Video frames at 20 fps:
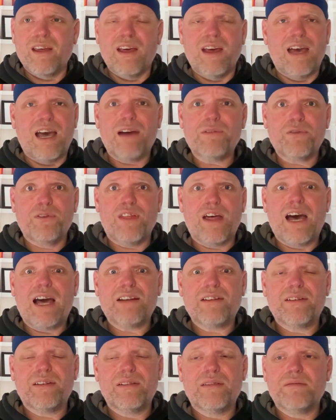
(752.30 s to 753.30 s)
After
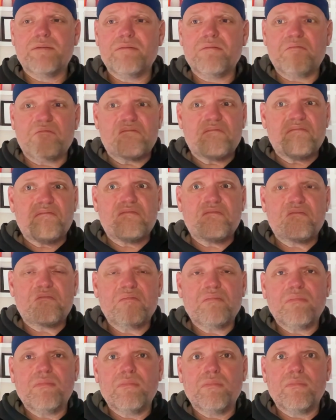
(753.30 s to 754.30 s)
that,
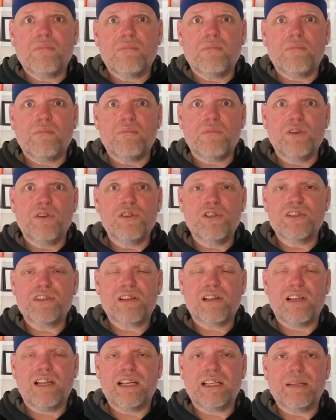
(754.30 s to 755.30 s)
you just
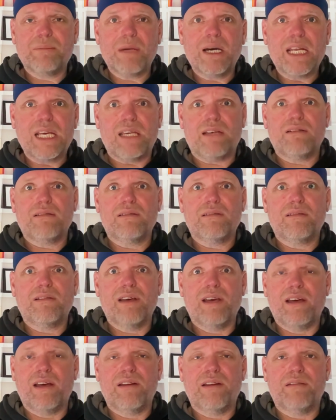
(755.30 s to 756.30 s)
collect the money
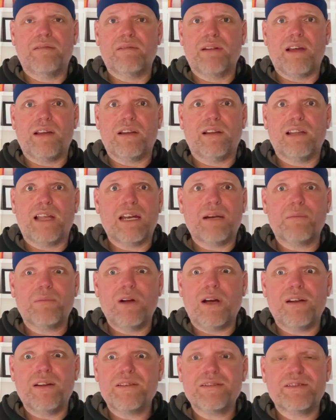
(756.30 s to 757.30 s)
and let them
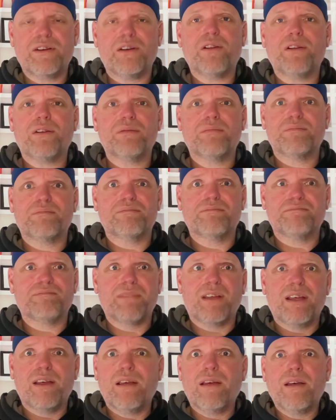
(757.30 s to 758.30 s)
run until
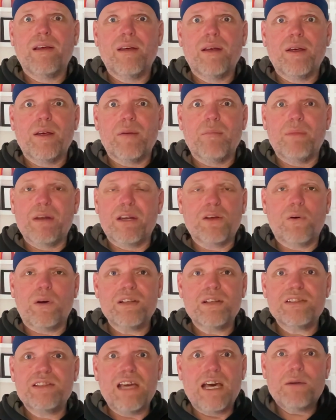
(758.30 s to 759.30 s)

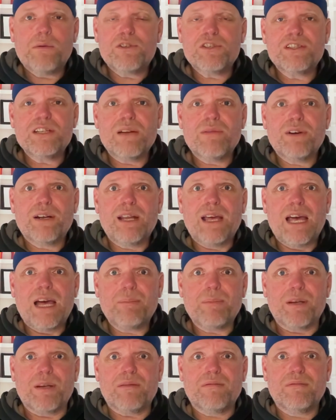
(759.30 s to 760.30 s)
Bitcoin's dead, which is never going to
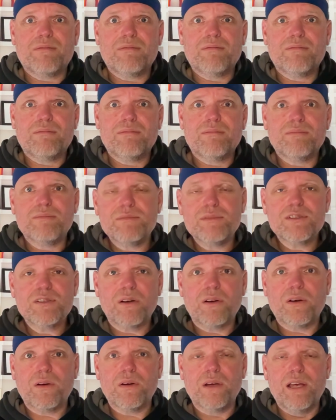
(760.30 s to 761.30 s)
happen.
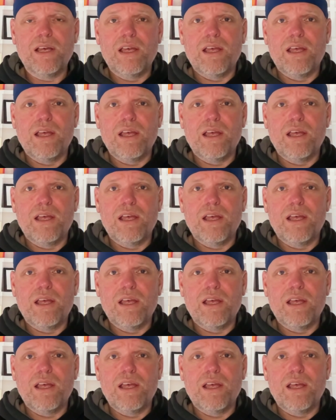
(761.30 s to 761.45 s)
So,